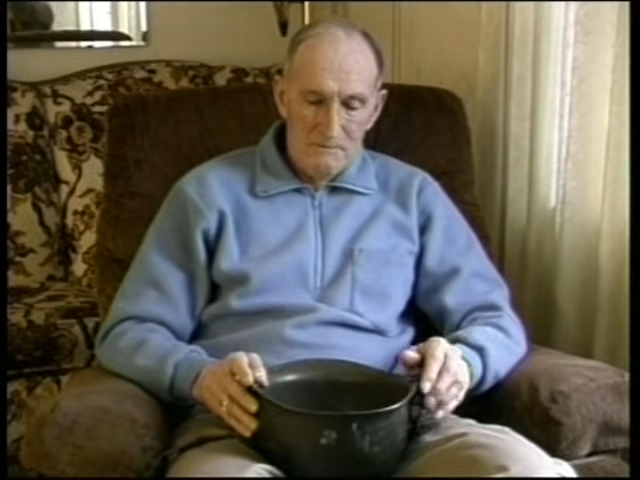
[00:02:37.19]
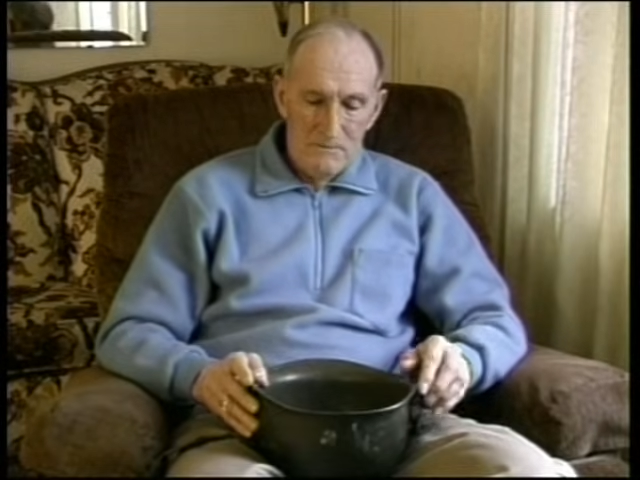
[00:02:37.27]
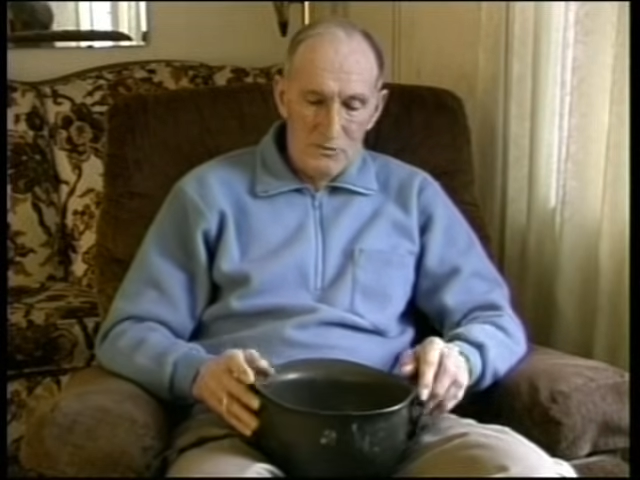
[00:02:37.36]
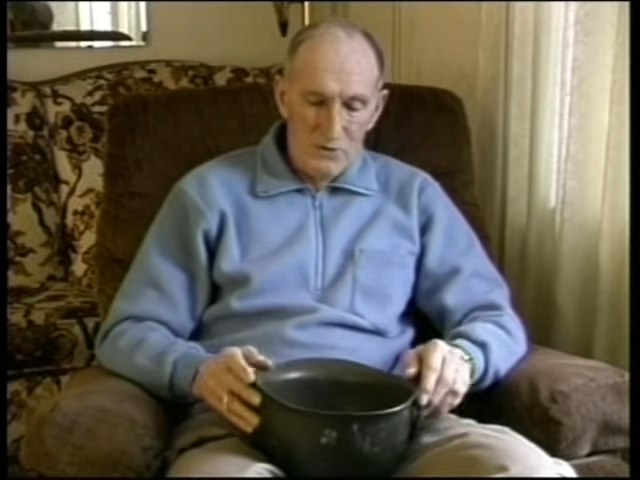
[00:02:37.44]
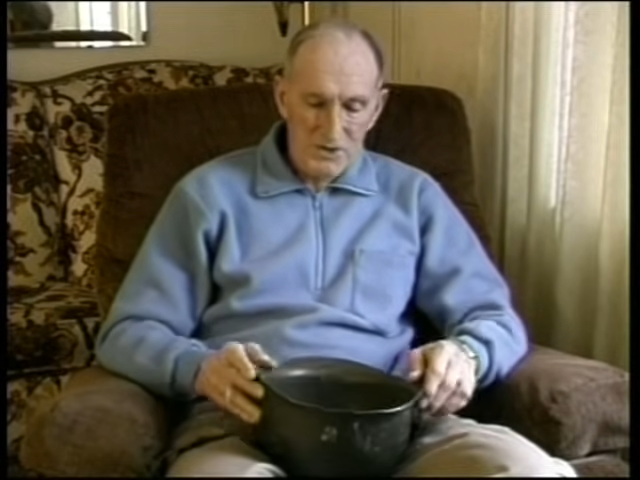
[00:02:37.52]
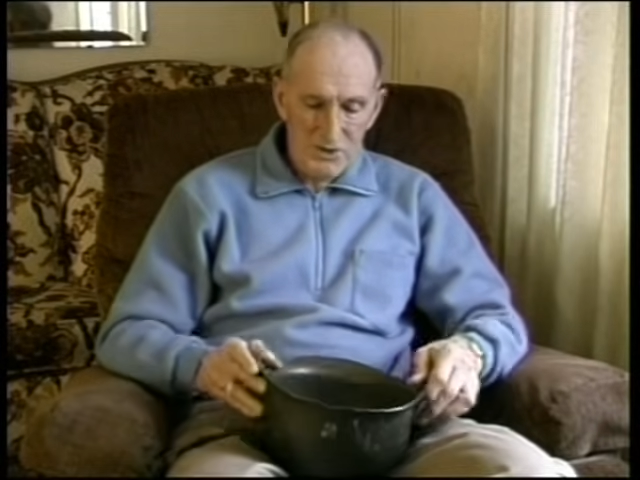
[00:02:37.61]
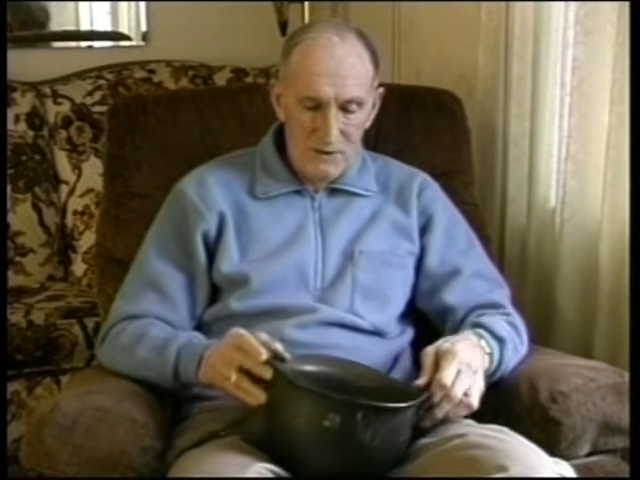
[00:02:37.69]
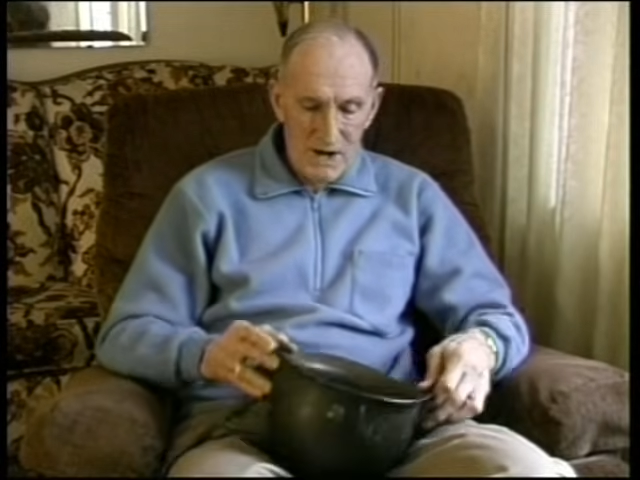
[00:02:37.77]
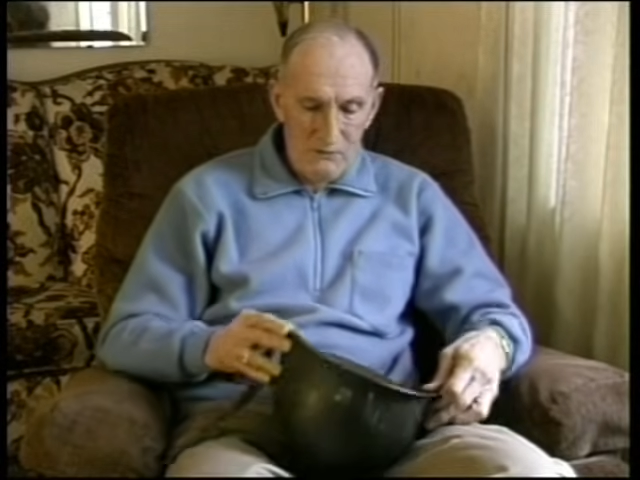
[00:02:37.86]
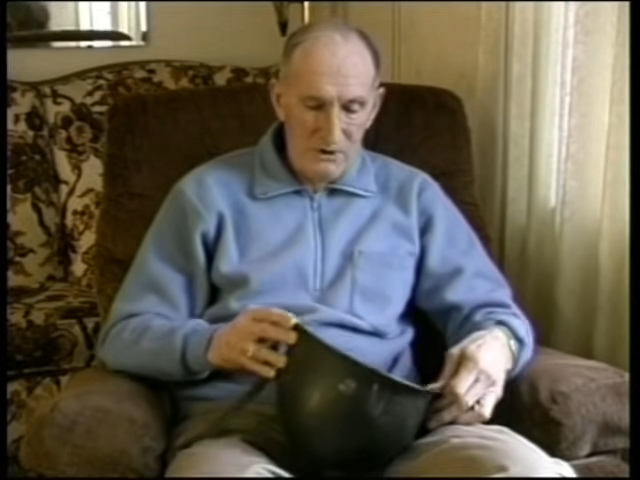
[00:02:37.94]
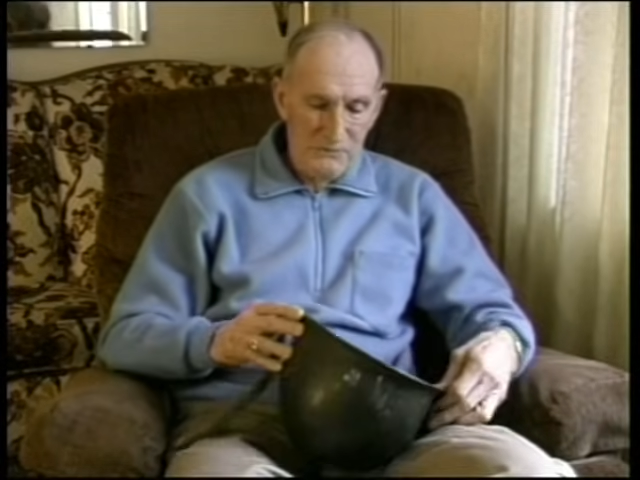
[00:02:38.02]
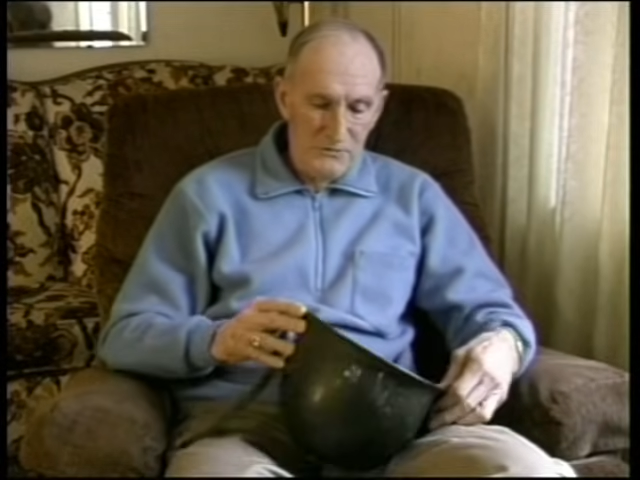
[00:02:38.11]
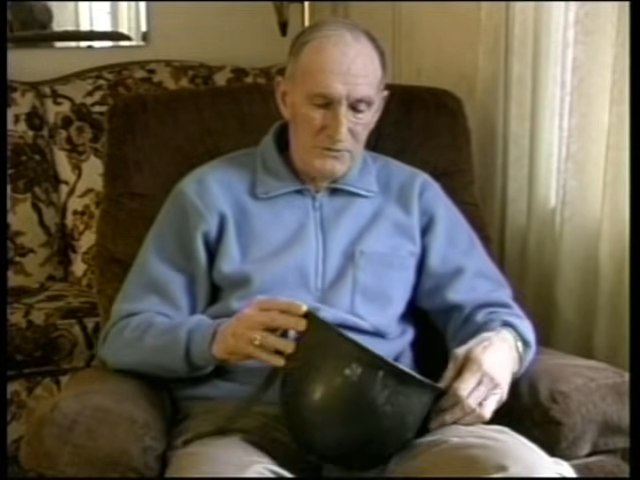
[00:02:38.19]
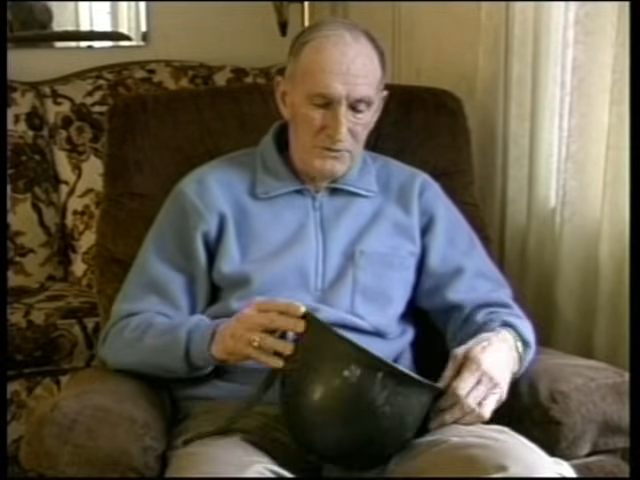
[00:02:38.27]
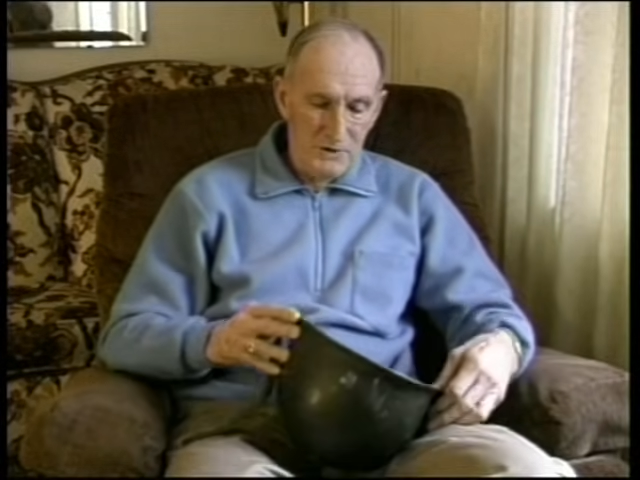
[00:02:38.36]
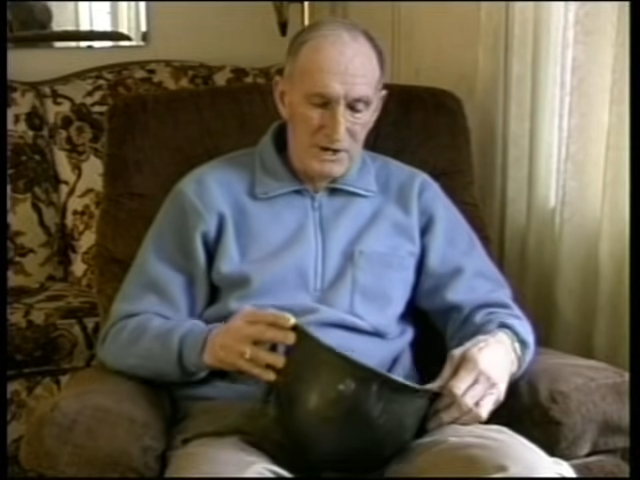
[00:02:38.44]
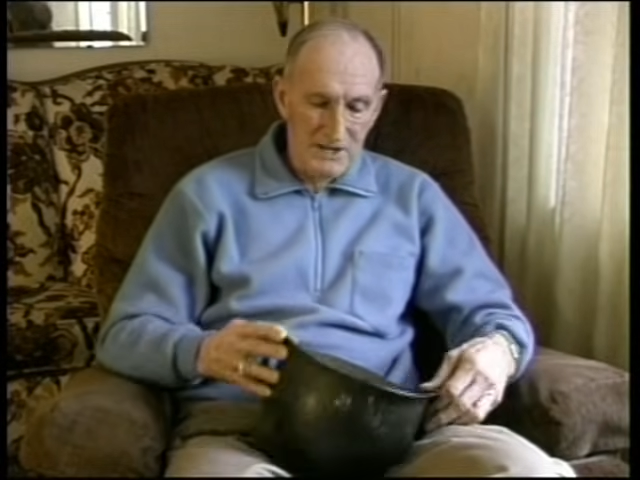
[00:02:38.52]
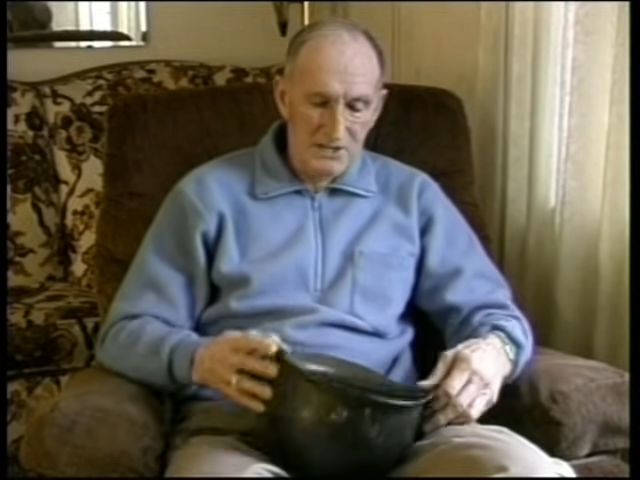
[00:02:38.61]
But once in a while, we'd
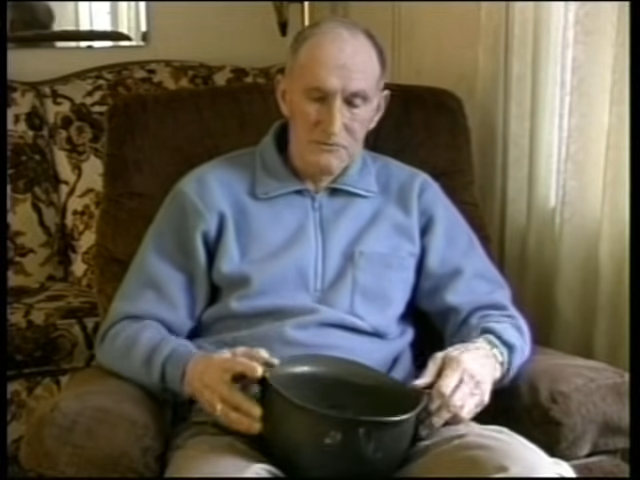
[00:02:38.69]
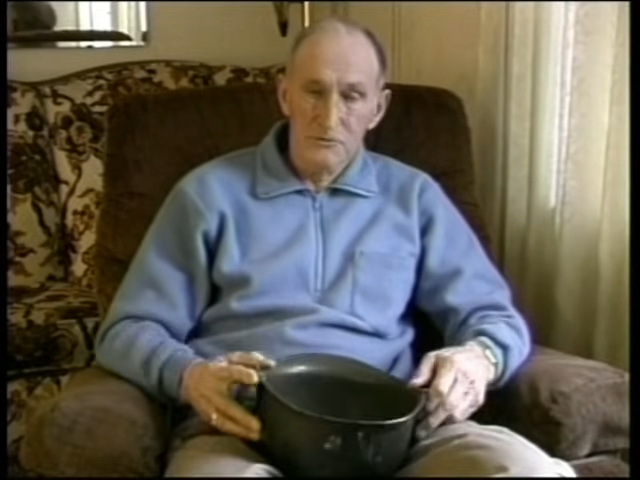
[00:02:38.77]
catch